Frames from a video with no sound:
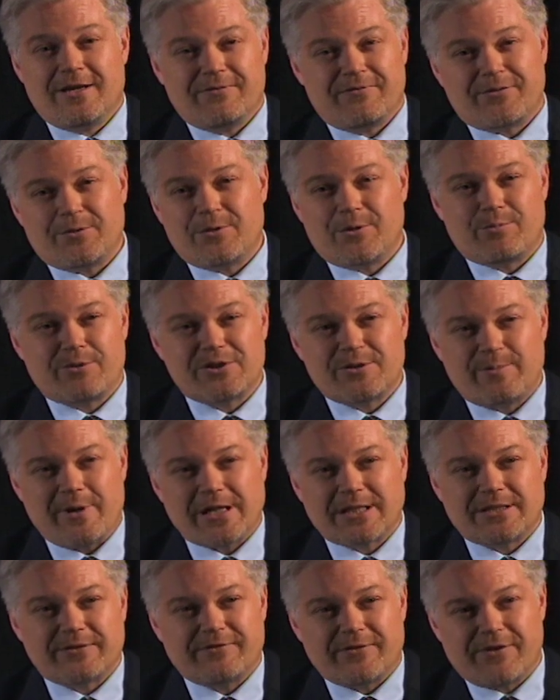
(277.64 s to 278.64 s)
from the
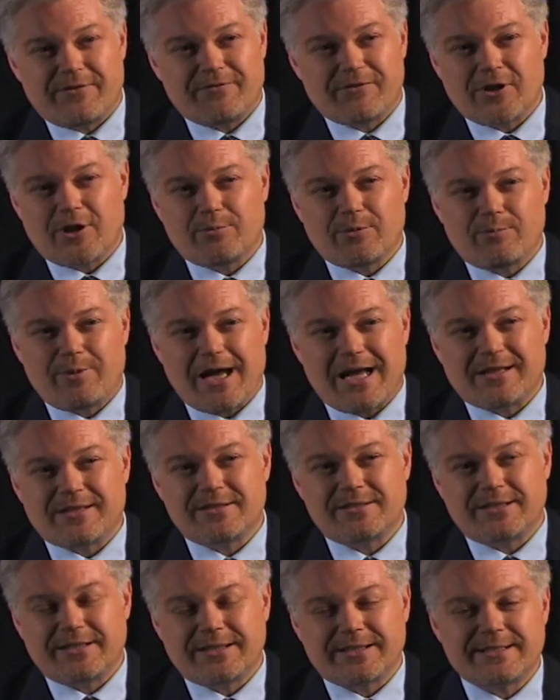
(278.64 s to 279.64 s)
perspective of global
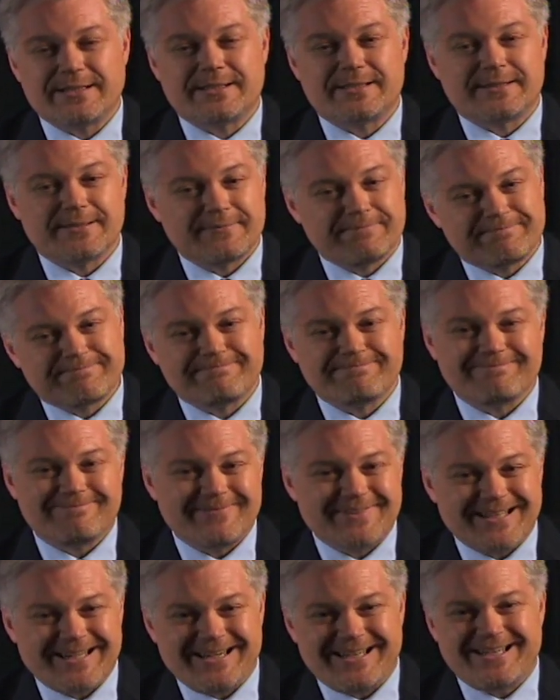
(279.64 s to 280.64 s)
politics,
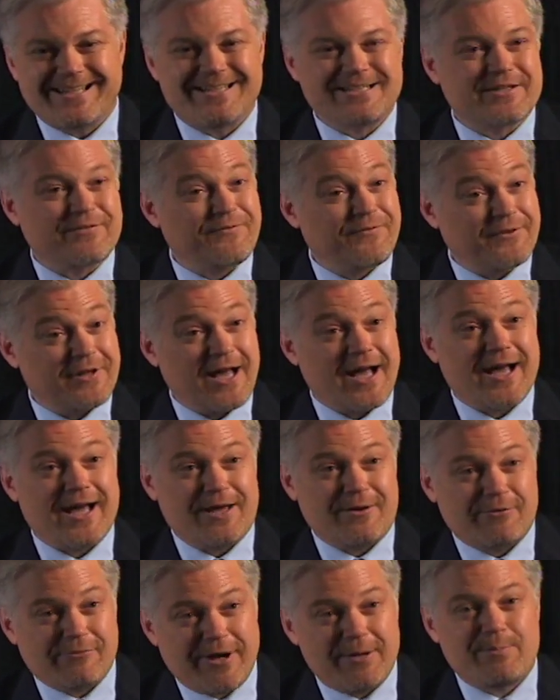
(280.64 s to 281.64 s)
it's a
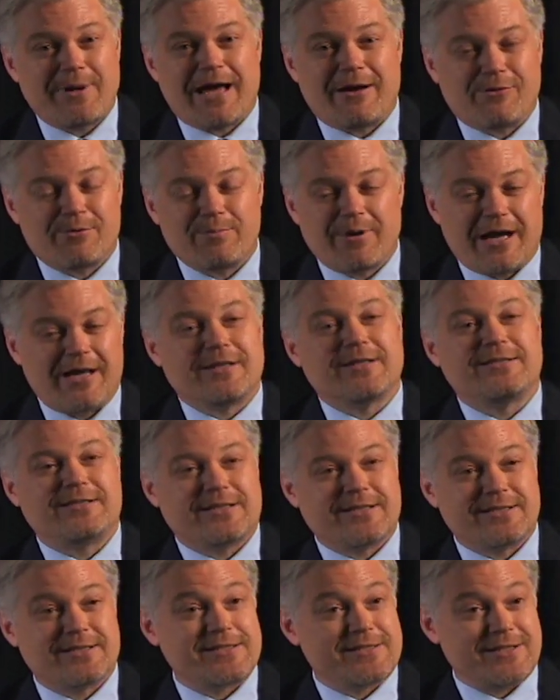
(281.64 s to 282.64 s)
fly. Great power
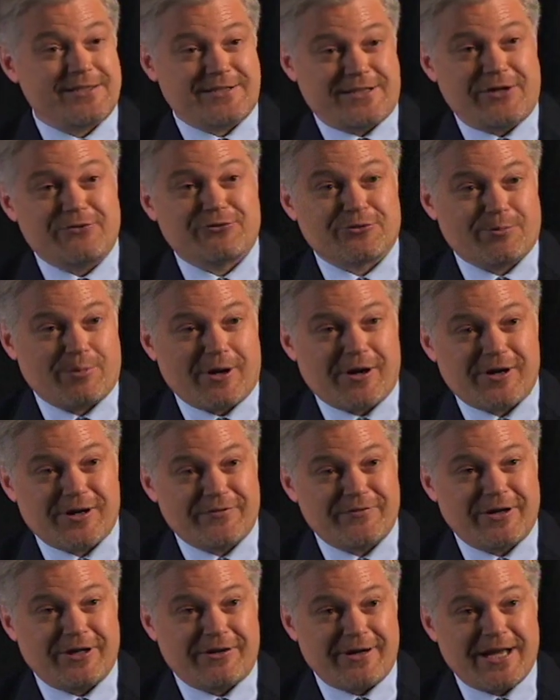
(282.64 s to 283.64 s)
politics is the central part
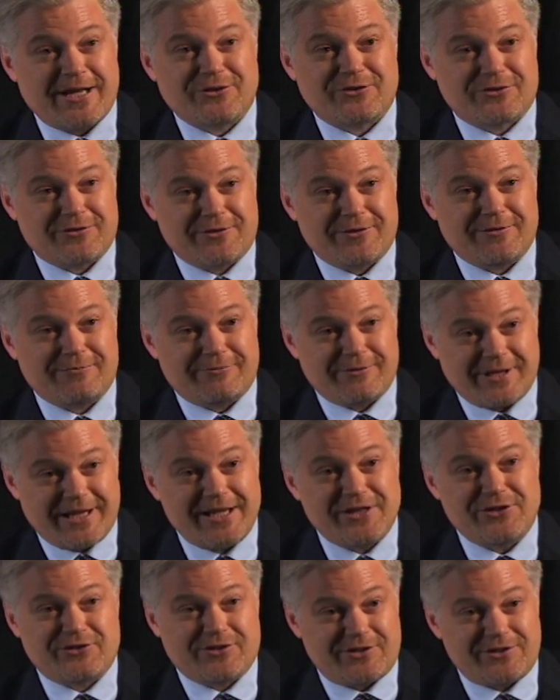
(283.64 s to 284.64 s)
of international
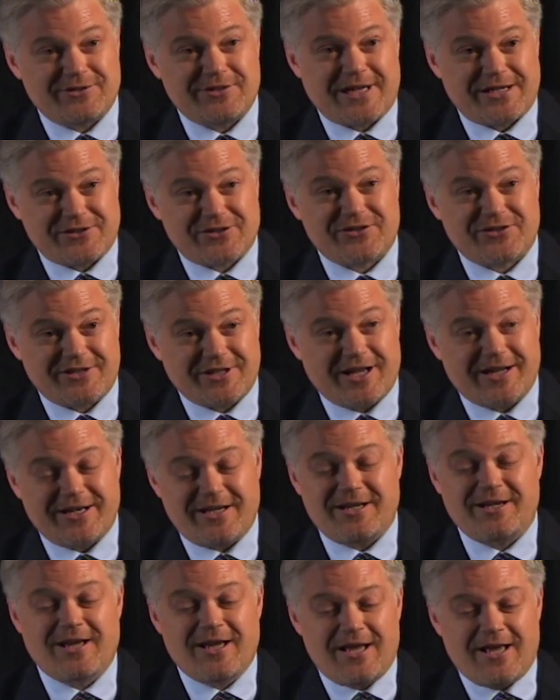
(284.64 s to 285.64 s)
relations as a
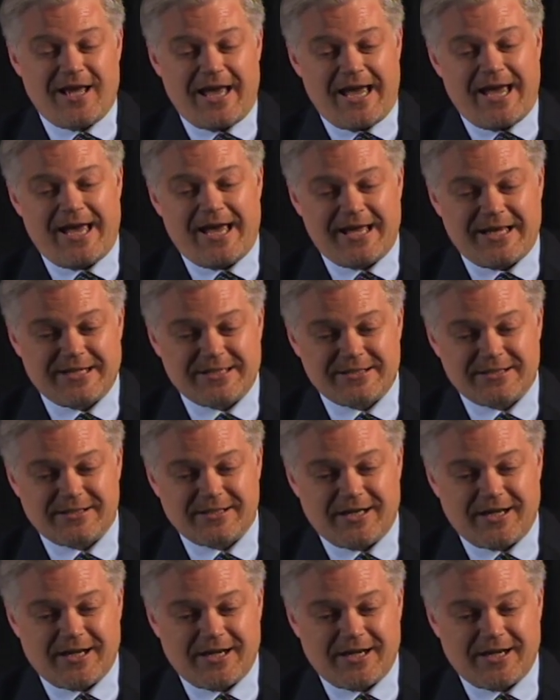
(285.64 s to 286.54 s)
study, and